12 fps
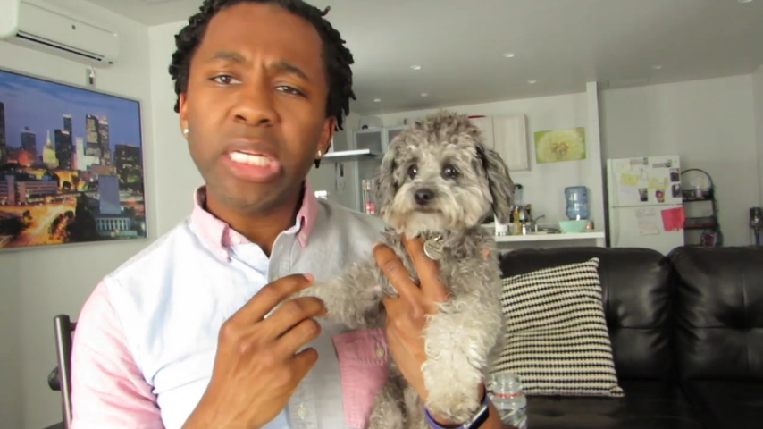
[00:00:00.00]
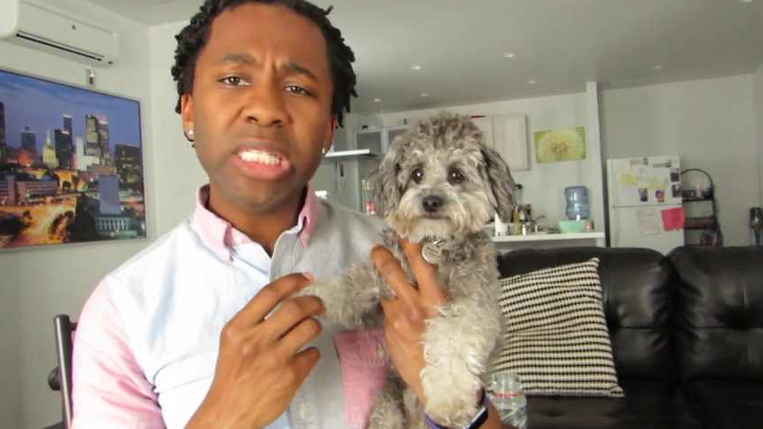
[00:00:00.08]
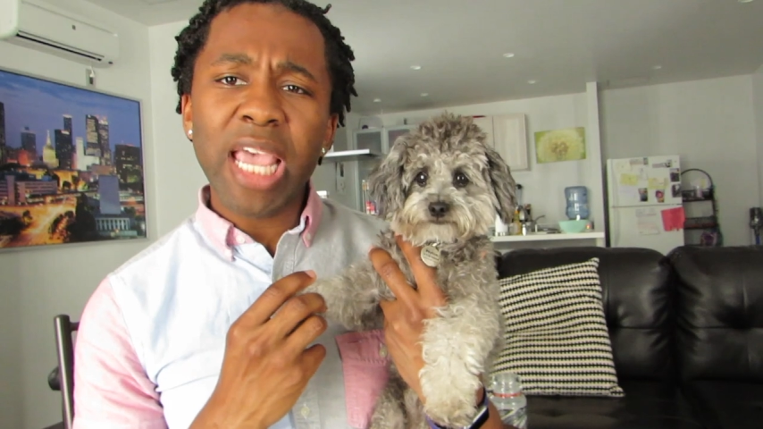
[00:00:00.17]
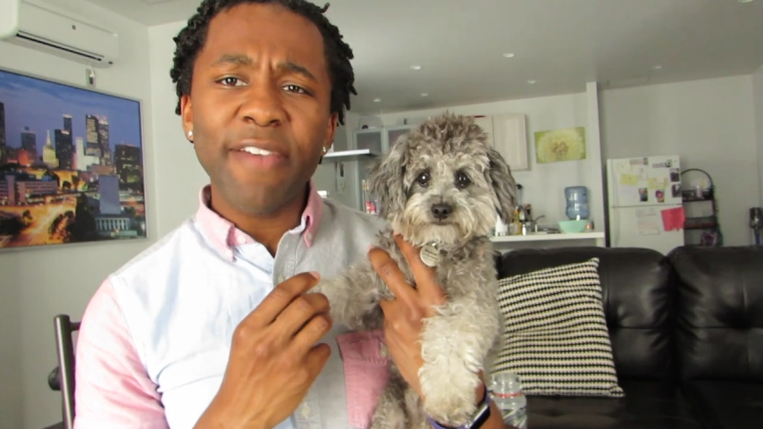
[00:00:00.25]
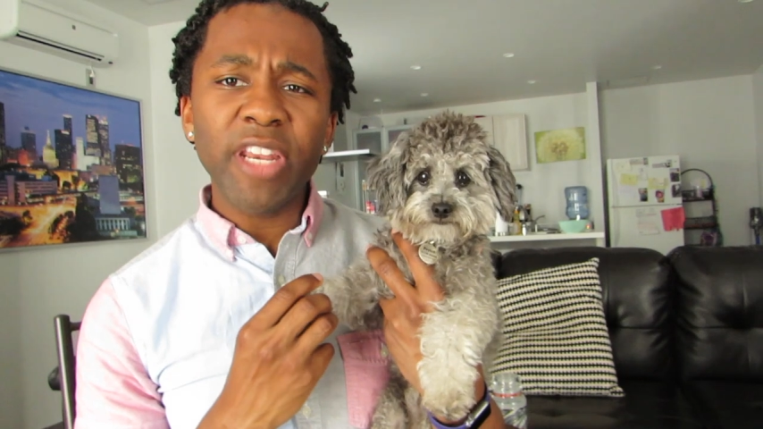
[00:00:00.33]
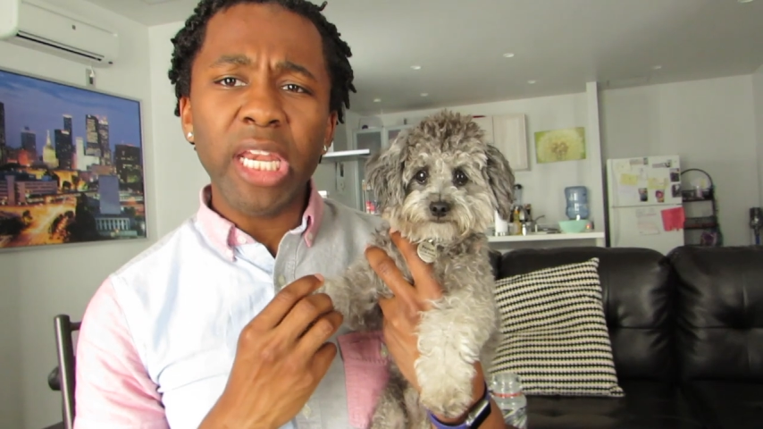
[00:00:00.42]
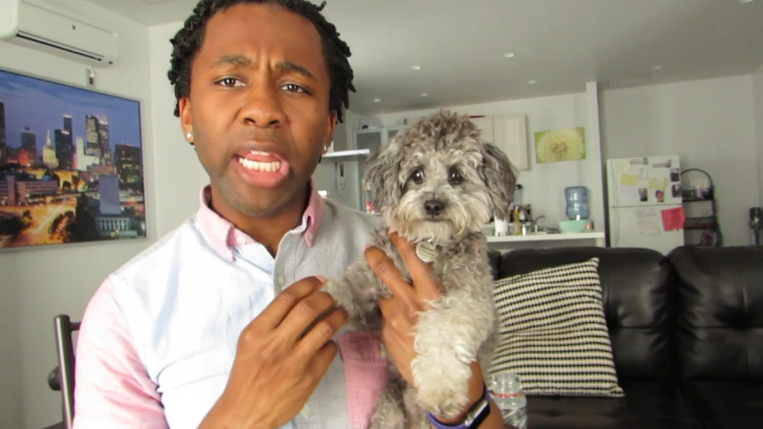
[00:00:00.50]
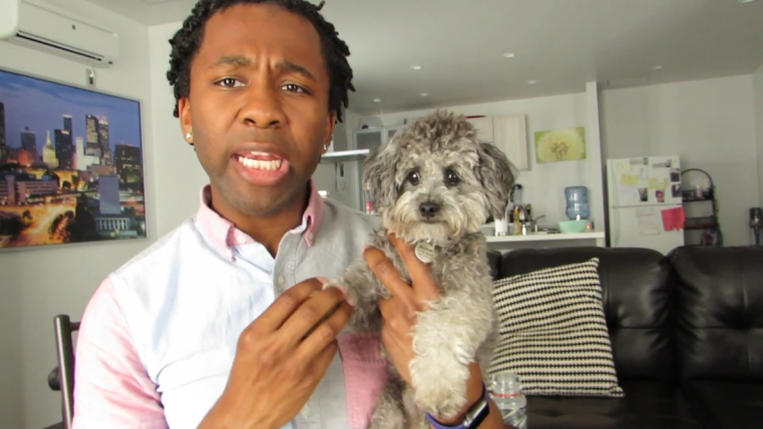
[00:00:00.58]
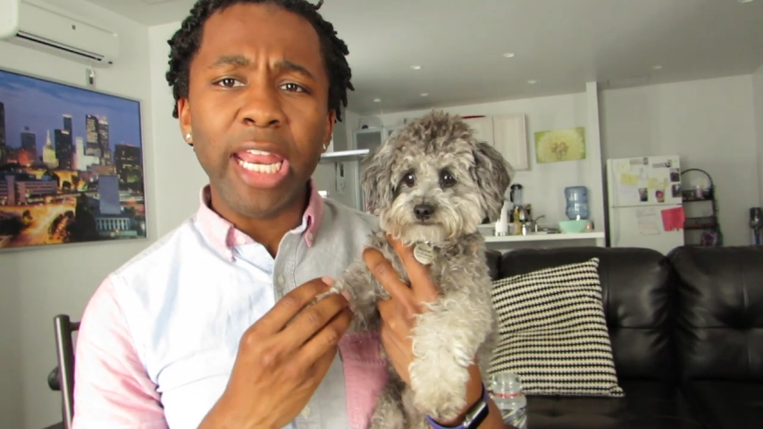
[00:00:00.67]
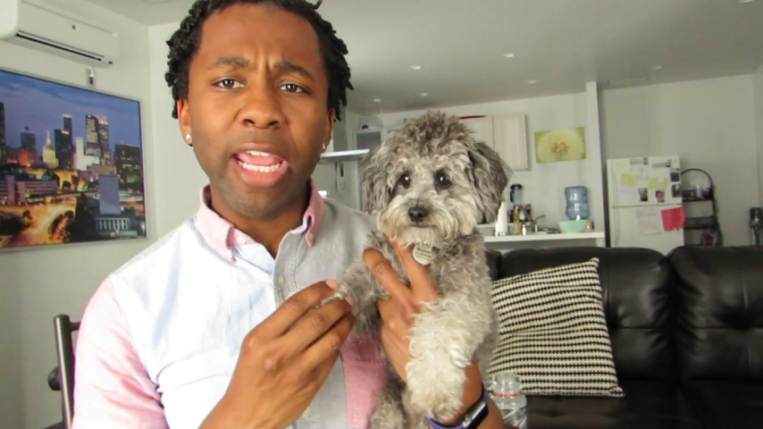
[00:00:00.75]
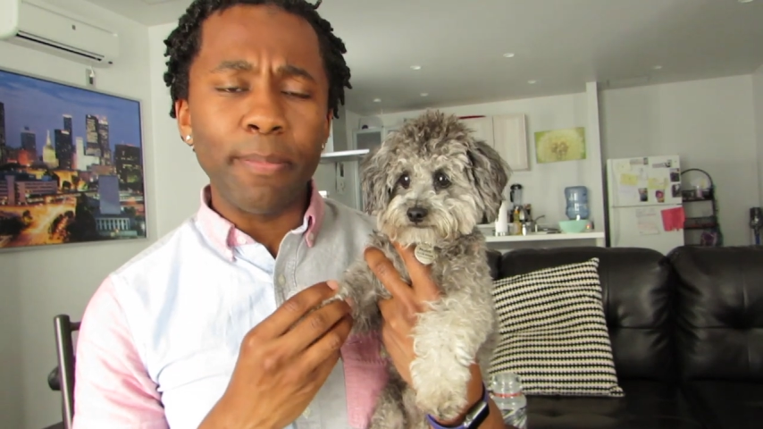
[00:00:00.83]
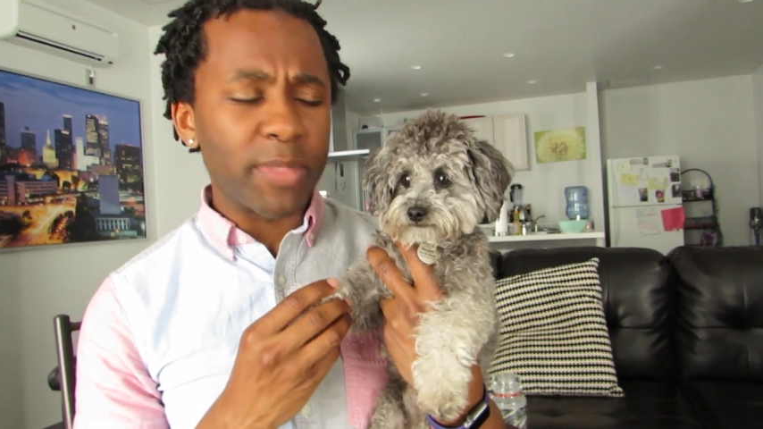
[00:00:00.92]
doesn't have any
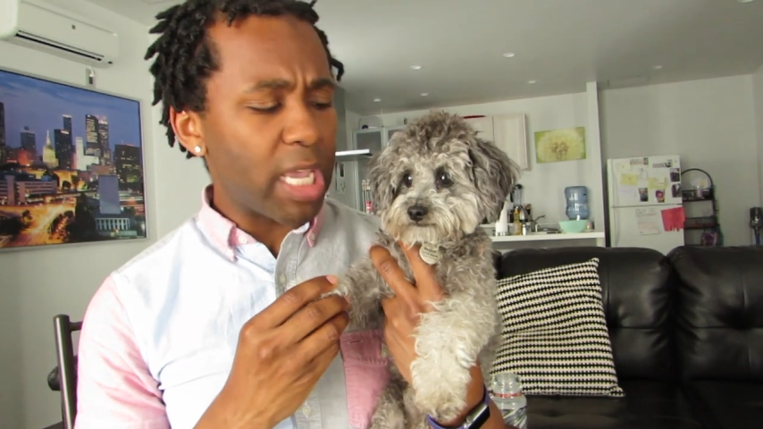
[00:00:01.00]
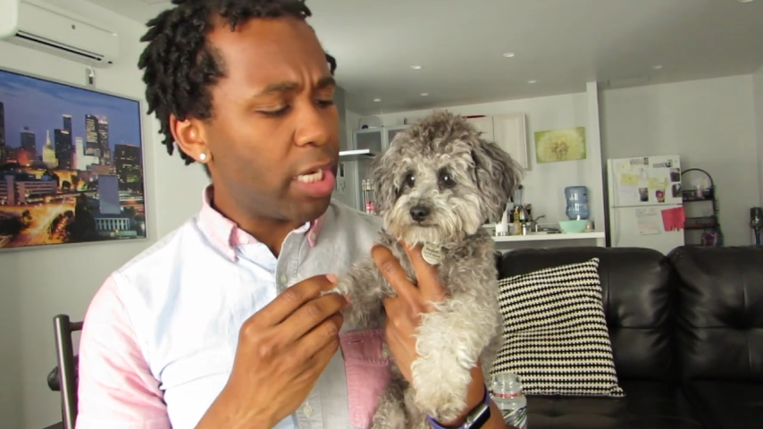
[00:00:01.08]
nicknames.